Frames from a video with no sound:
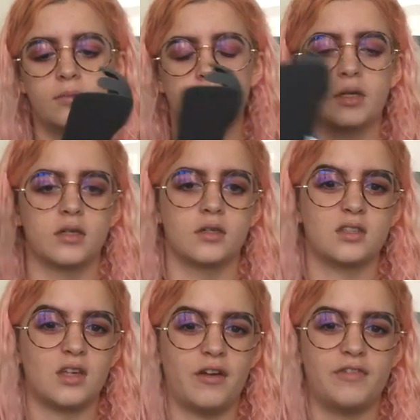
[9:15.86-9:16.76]

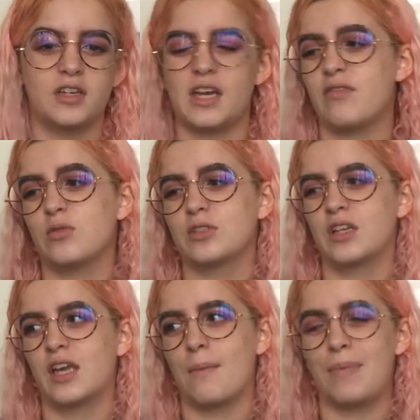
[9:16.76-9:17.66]
because I figured everyone's
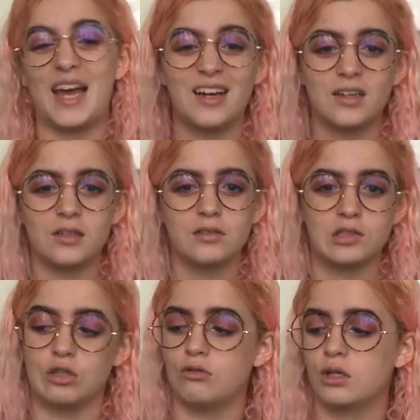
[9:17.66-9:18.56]
gonna get black,
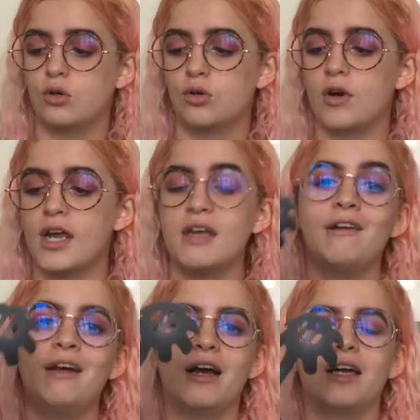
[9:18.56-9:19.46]
so I got grey,
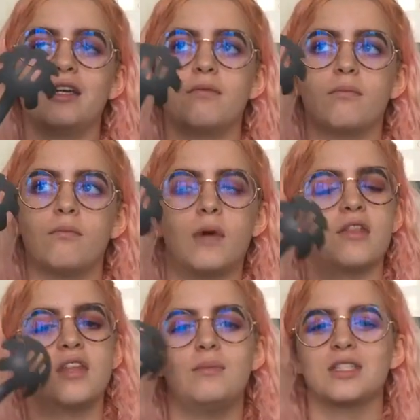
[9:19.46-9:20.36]
and my
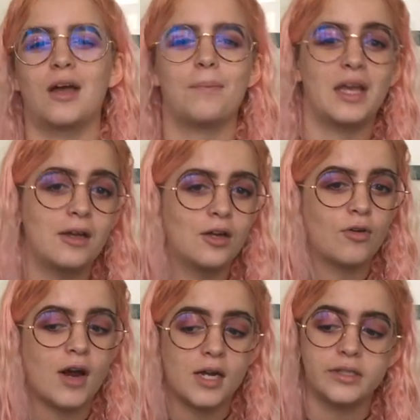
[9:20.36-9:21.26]
theme is like pink and
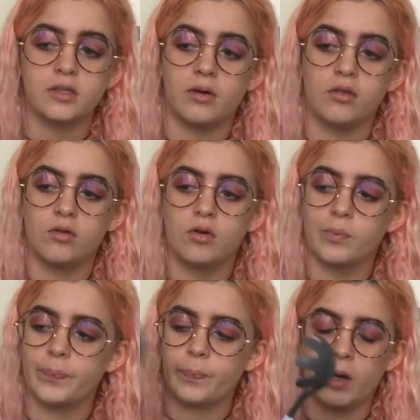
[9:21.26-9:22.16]
grey, so I
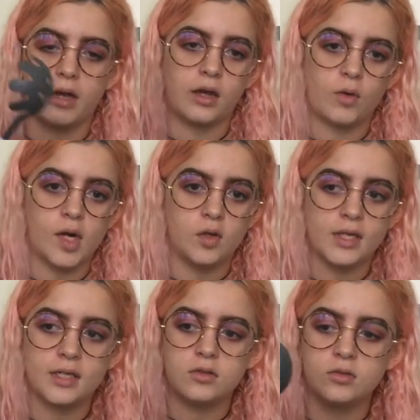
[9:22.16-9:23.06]
thought I'd get grey
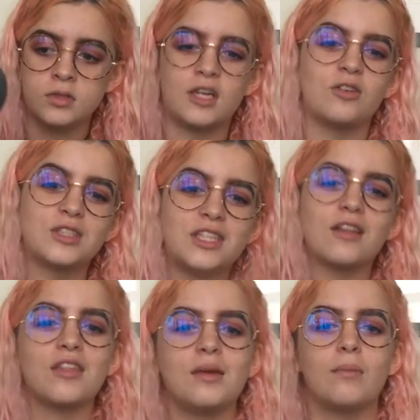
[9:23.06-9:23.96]
utensils, and you'll see
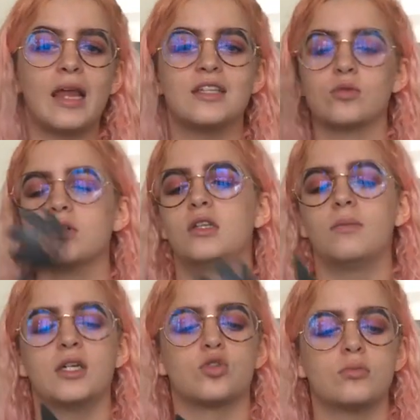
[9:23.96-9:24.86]
the theme later on in the
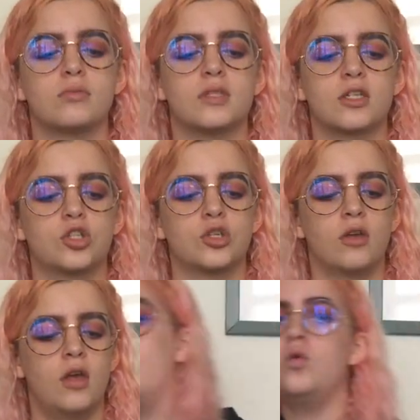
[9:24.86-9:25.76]
bedroom section.
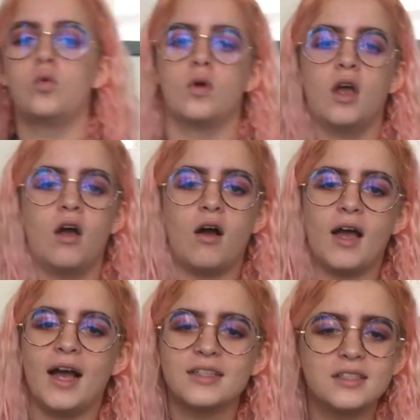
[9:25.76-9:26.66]
Oh,
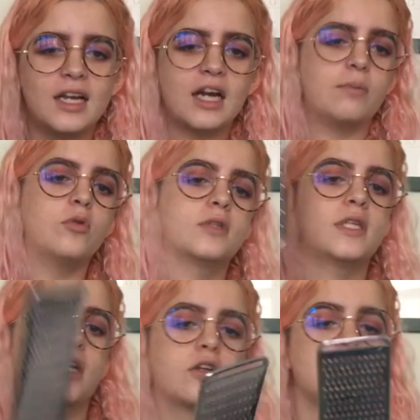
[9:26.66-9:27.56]
I accidentally bought a
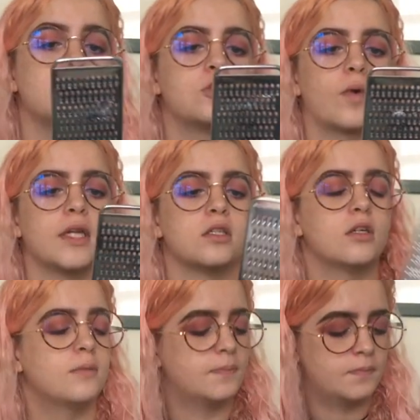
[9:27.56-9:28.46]
second cheese
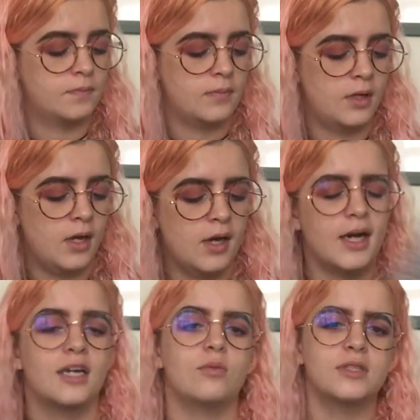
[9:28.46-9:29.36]
grater,
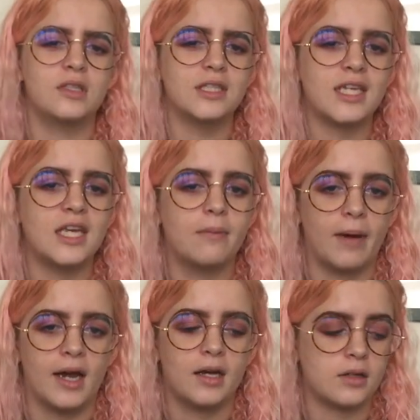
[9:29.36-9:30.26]
and I was gonna take it
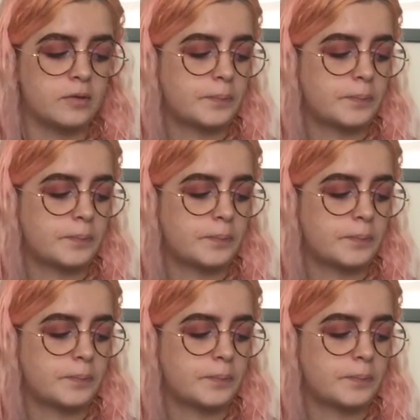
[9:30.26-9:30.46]
back,